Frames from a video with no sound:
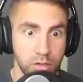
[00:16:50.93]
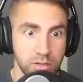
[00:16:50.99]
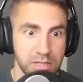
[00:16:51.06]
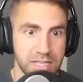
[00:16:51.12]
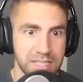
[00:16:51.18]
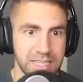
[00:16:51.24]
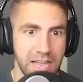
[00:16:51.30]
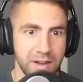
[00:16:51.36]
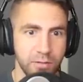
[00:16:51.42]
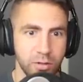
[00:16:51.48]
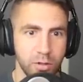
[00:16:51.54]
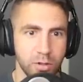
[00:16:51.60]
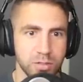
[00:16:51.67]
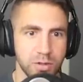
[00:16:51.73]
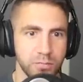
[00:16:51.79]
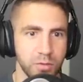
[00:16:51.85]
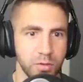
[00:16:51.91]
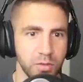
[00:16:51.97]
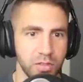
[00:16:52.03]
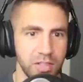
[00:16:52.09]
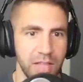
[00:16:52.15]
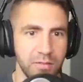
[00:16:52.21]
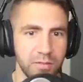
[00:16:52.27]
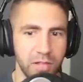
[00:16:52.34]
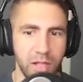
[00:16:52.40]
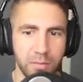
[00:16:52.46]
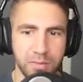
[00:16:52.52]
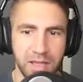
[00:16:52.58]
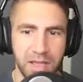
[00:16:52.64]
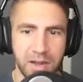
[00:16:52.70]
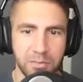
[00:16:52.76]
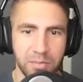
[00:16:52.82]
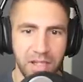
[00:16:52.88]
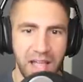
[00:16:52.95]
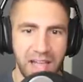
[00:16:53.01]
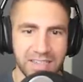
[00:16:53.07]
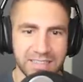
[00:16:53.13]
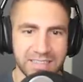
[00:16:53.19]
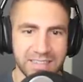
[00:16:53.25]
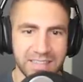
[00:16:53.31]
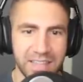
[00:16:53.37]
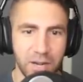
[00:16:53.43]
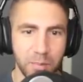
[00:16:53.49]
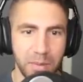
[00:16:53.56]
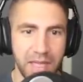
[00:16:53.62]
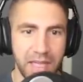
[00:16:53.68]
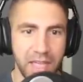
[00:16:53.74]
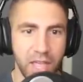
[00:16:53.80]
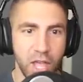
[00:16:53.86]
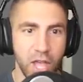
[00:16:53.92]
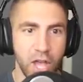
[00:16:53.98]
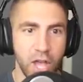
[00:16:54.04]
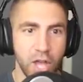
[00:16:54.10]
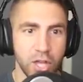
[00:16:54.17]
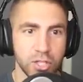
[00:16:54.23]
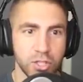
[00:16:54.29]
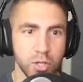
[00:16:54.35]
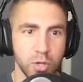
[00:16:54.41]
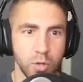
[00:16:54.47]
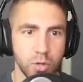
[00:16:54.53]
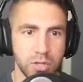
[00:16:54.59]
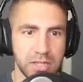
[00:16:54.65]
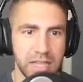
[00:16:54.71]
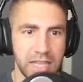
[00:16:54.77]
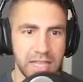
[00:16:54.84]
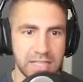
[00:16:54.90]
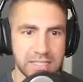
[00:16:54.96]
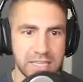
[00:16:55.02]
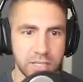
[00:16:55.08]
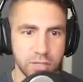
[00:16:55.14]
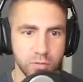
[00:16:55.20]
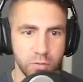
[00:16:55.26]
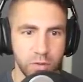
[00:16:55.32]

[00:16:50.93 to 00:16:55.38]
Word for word: That's kind of a close-up view. The level up kind of blocked it a little bit. Dude, this is